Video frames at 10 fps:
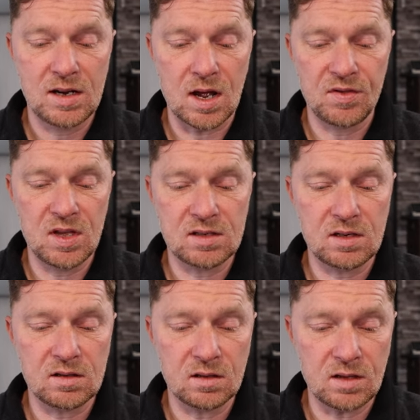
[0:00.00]
Now
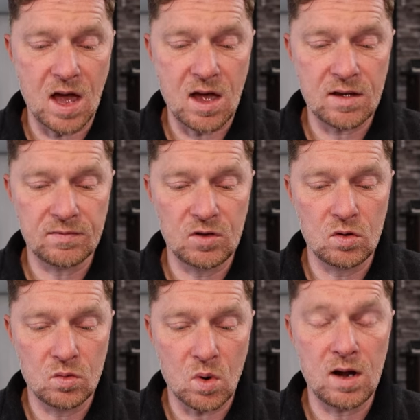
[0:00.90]
this is the live
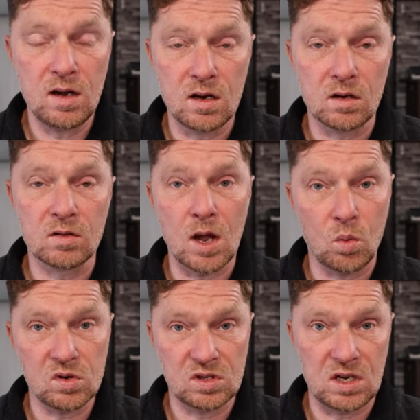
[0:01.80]
view right here that
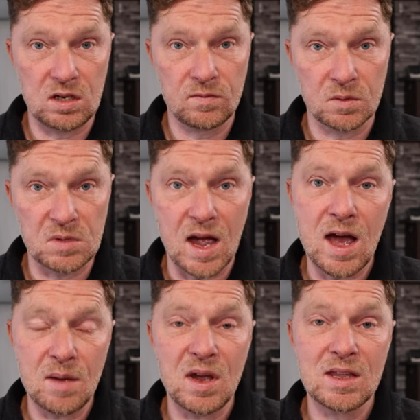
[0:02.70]
we're seeing from the
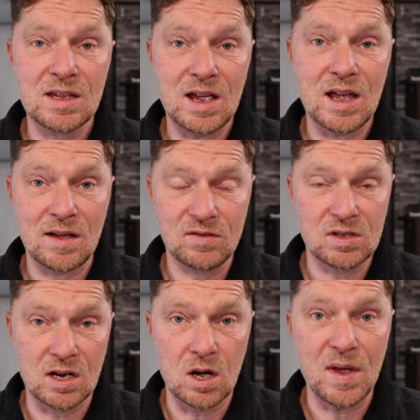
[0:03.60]
iPad that I have
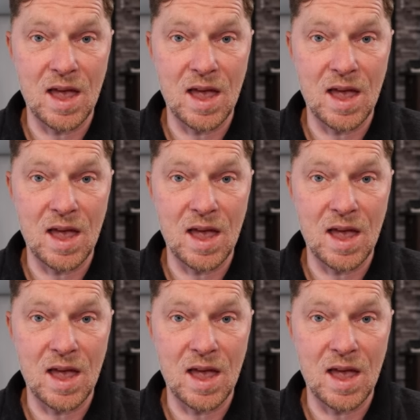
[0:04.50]
set up